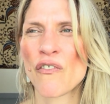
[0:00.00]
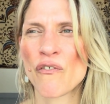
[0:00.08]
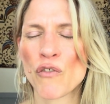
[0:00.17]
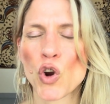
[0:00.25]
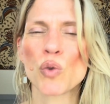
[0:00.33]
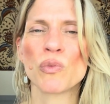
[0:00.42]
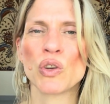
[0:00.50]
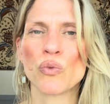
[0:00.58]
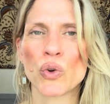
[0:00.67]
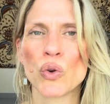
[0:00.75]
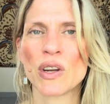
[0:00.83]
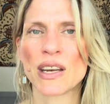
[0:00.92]
firmly
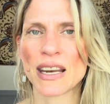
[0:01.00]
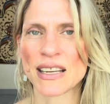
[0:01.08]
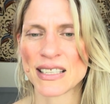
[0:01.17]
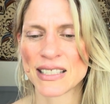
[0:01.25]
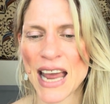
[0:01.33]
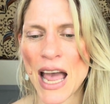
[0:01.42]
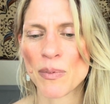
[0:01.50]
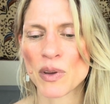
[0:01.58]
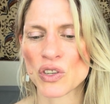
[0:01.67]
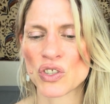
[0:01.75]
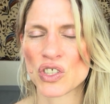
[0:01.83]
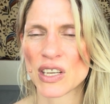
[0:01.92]
rooted and
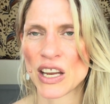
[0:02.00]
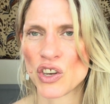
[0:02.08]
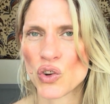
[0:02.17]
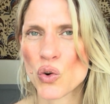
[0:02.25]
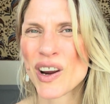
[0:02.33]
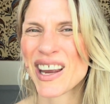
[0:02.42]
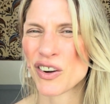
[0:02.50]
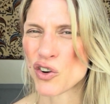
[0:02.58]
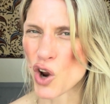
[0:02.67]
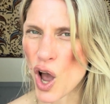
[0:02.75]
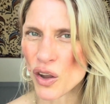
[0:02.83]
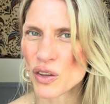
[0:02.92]
established in your
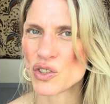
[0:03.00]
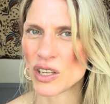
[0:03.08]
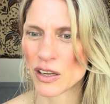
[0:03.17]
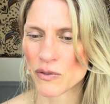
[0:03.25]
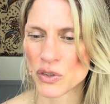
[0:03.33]
acknowledging of